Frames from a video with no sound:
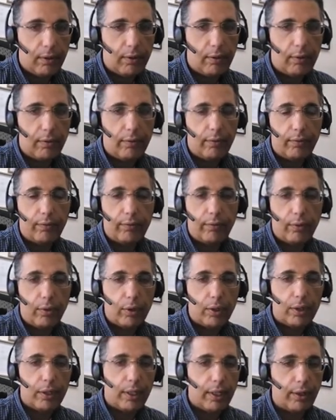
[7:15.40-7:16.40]
for Sarah
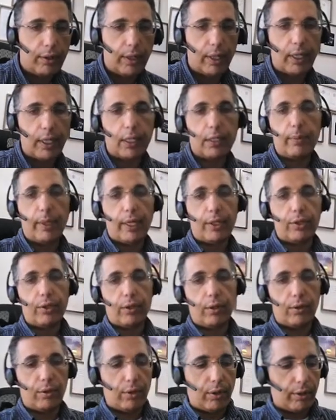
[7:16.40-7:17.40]
is Bachelor of
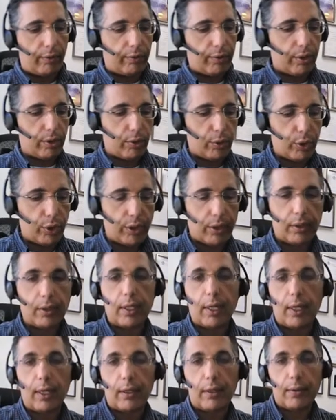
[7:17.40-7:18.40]
Social Science.
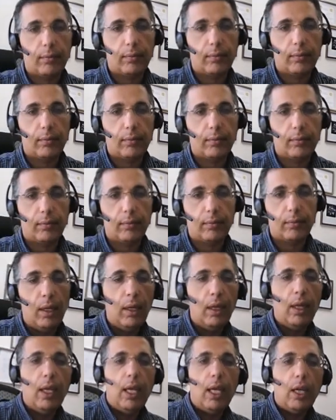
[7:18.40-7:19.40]
We
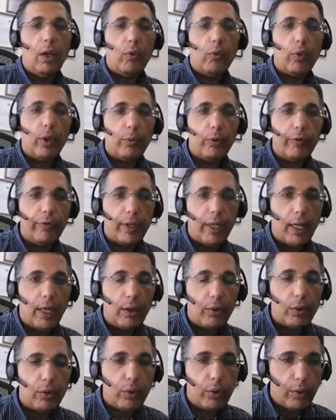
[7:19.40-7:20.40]
move now to the
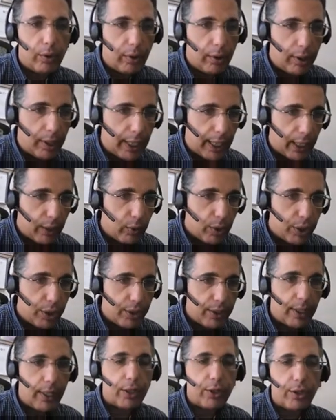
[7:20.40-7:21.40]
language
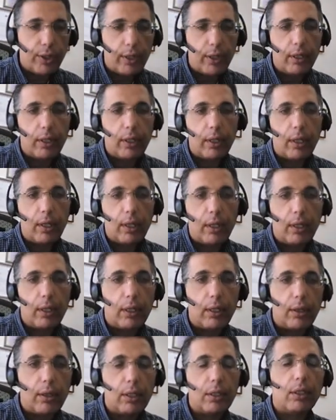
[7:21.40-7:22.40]
section. This is where
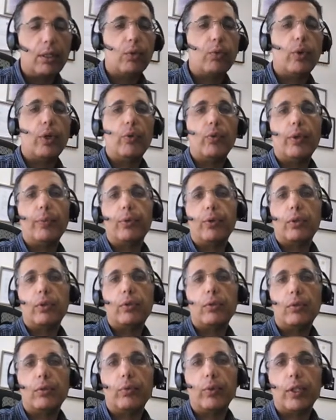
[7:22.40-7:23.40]
we put what
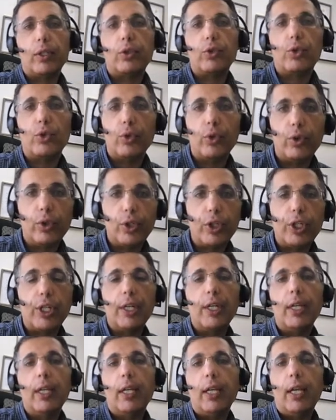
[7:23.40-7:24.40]
George
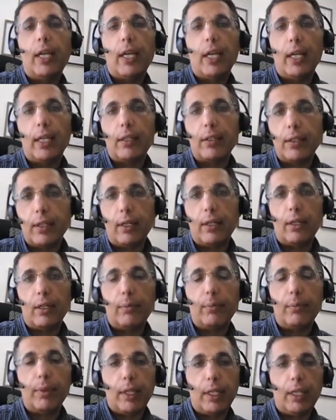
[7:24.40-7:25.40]
and Sarah believe
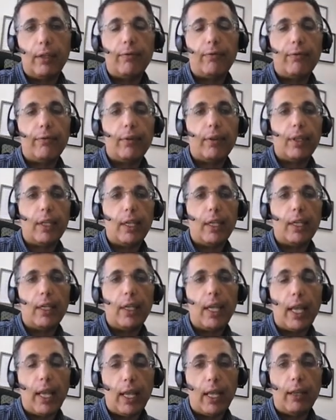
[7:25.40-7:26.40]
they have,
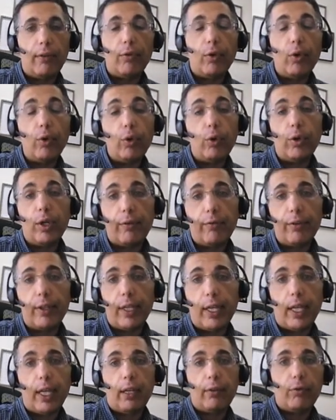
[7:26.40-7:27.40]
or if they have
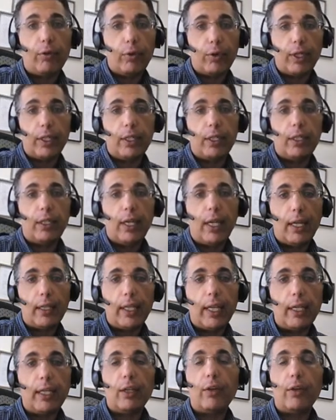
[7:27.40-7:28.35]
already had any of the